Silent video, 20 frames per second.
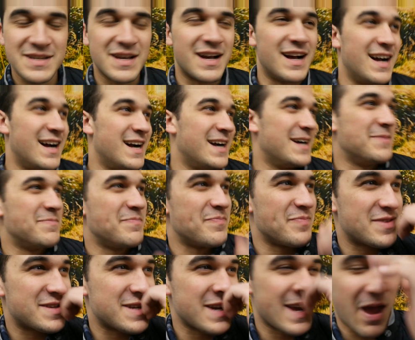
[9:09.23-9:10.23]
Um,
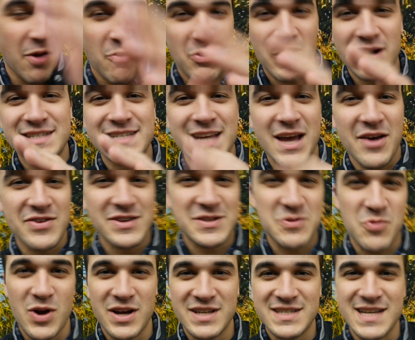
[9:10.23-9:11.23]
so yeah, we're gonna see how this
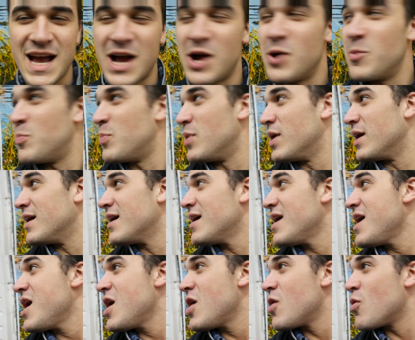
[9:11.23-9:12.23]
works out, but
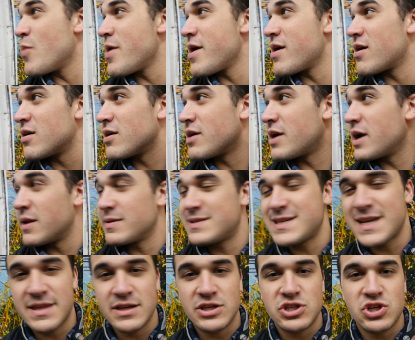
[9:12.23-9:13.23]
we are going to
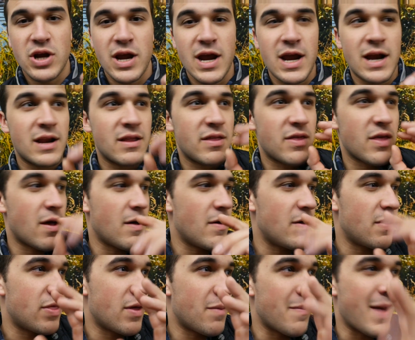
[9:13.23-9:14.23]
take the train,
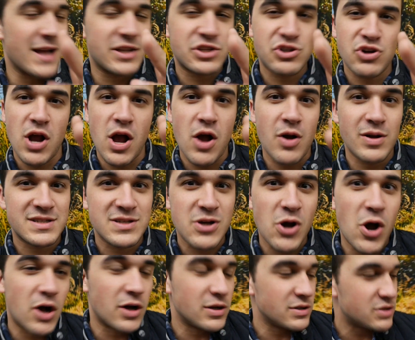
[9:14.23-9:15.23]
the, the metro, it's
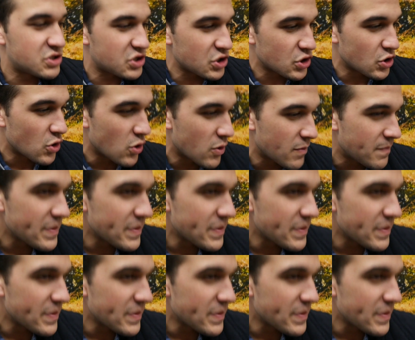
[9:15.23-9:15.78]
called, to